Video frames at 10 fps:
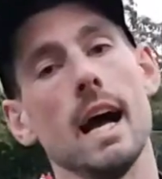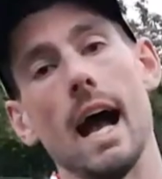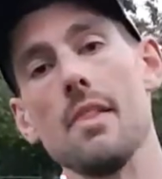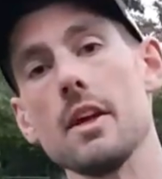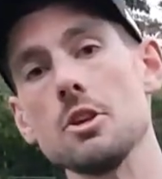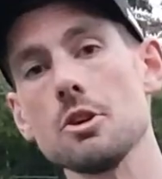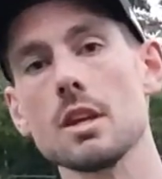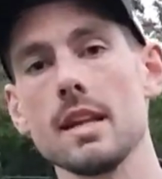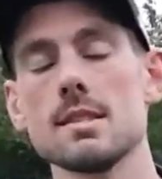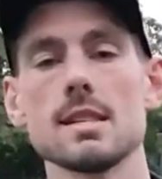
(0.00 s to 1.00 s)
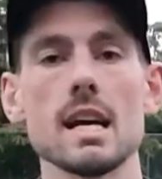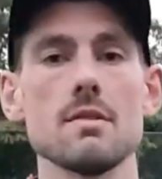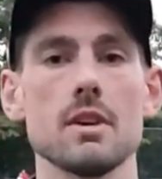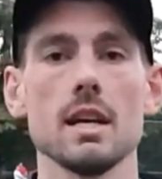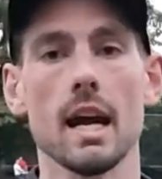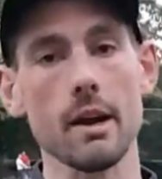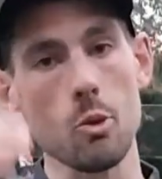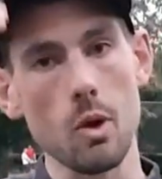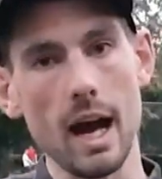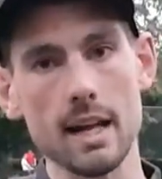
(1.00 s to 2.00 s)
and then you can then save it, and it
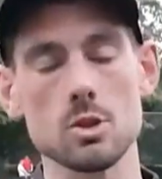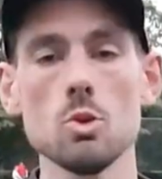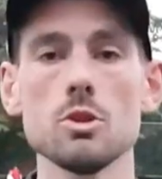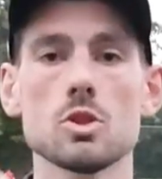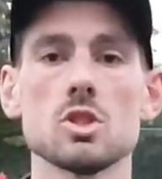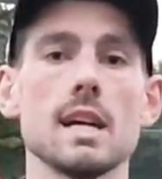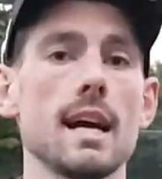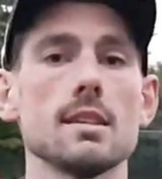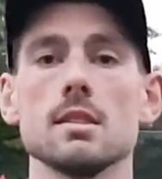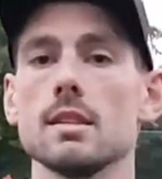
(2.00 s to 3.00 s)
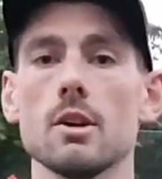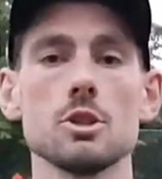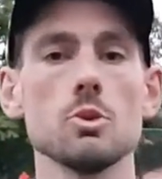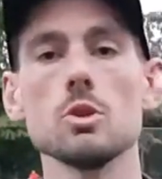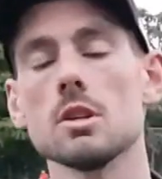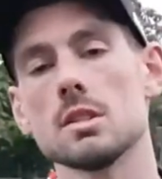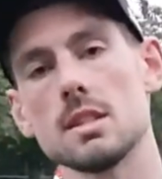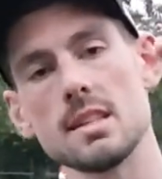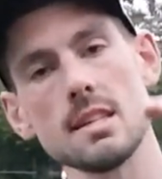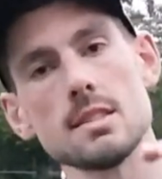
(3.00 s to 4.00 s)
will add to all your stats and tells you all your
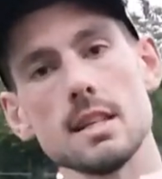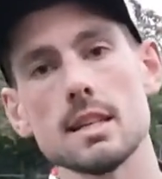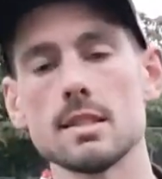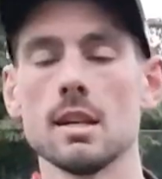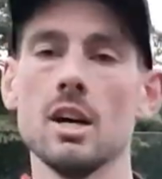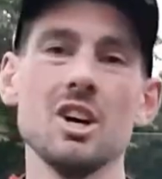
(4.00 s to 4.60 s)
statistics,